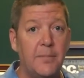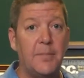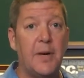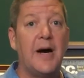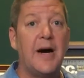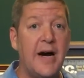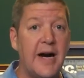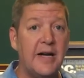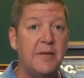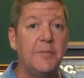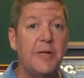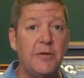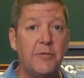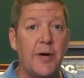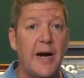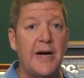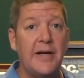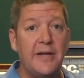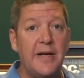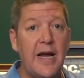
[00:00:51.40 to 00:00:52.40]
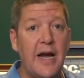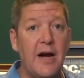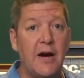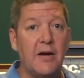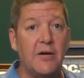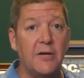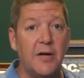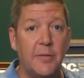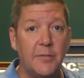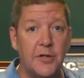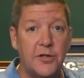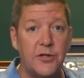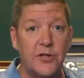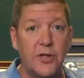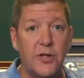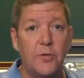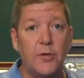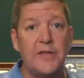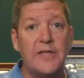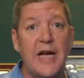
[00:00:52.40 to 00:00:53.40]
Behind me right now, I'm going to
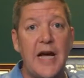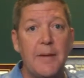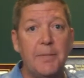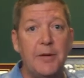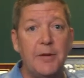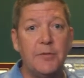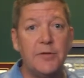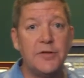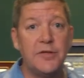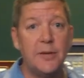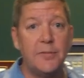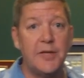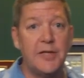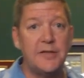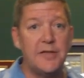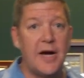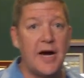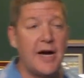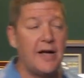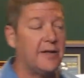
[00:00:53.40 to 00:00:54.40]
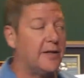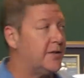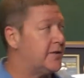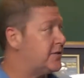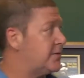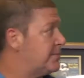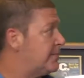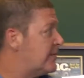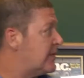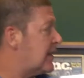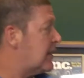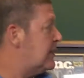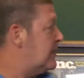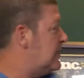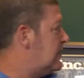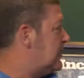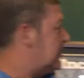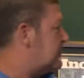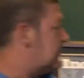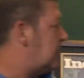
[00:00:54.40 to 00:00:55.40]
show you what's happening with some of the dollars.
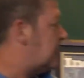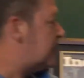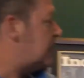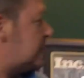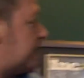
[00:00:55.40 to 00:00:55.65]
Now